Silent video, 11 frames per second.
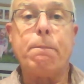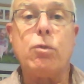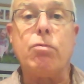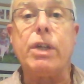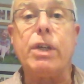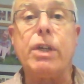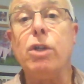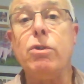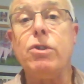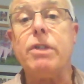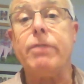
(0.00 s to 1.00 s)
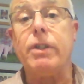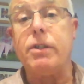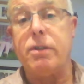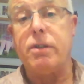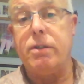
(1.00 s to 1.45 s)

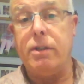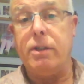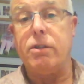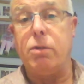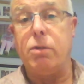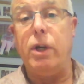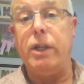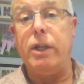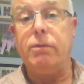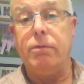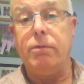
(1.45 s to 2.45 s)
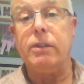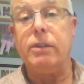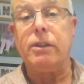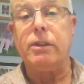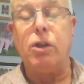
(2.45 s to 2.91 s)
reclusiveness is quite
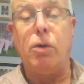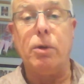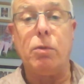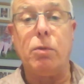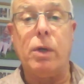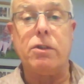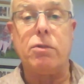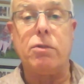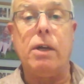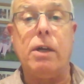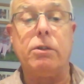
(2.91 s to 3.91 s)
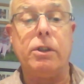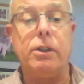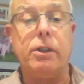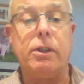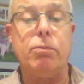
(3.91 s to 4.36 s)
a common one as well.
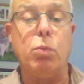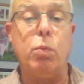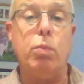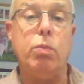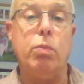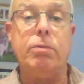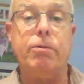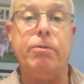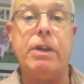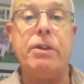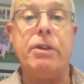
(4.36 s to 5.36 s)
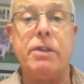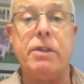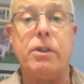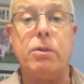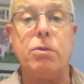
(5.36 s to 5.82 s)
Very
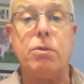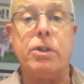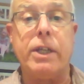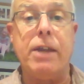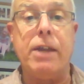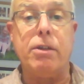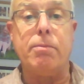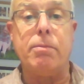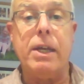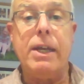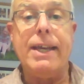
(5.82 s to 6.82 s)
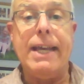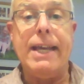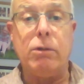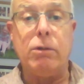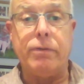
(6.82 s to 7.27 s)
difficult to get them
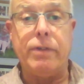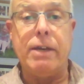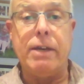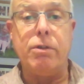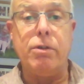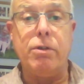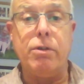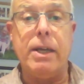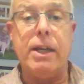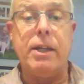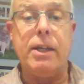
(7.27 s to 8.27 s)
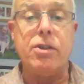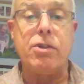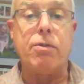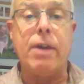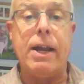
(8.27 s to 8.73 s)
out of their room and
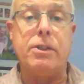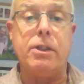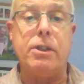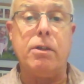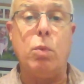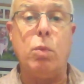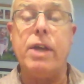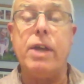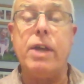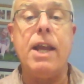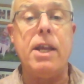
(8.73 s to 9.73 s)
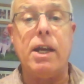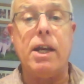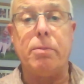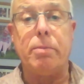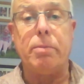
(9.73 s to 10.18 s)
interacting with any
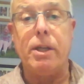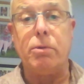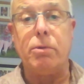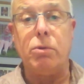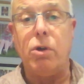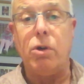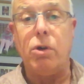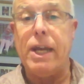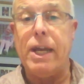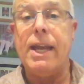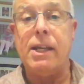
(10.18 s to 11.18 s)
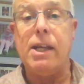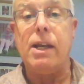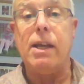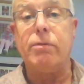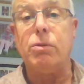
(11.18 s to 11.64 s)
other people on any
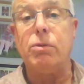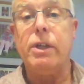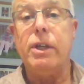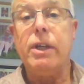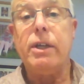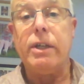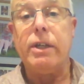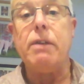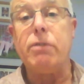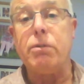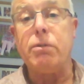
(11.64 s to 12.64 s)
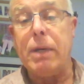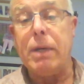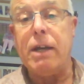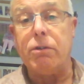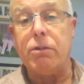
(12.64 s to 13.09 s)
level, even
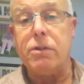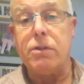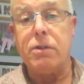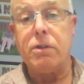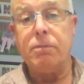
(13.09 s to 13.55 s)
parents.